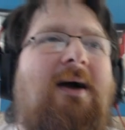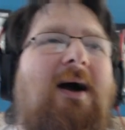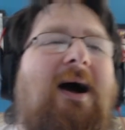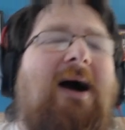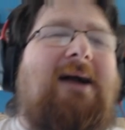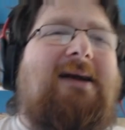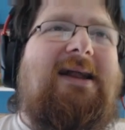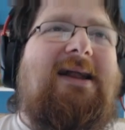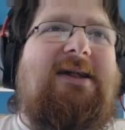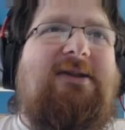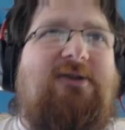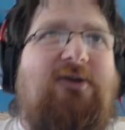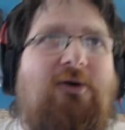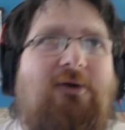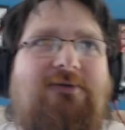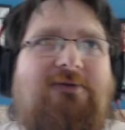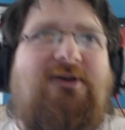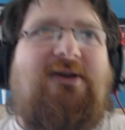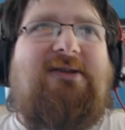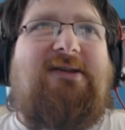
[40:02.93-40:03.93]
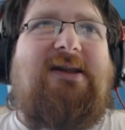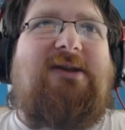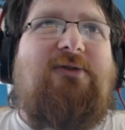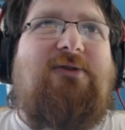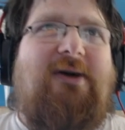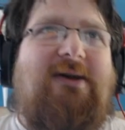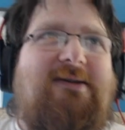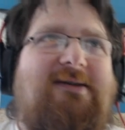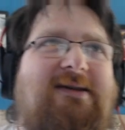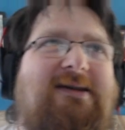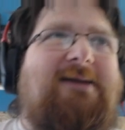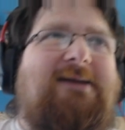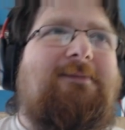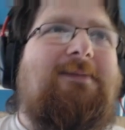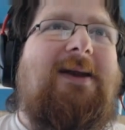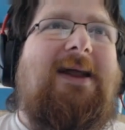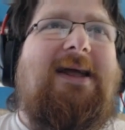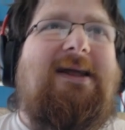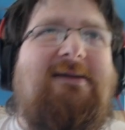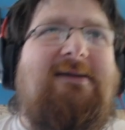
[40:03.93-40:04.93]
Unless you're just interested in
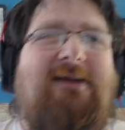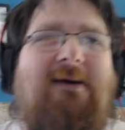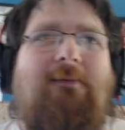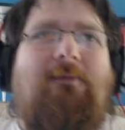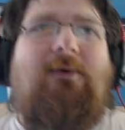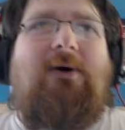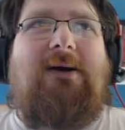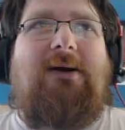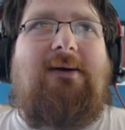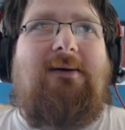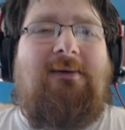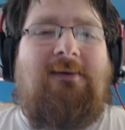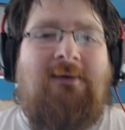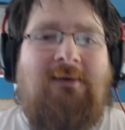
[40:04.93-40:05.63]
playing someone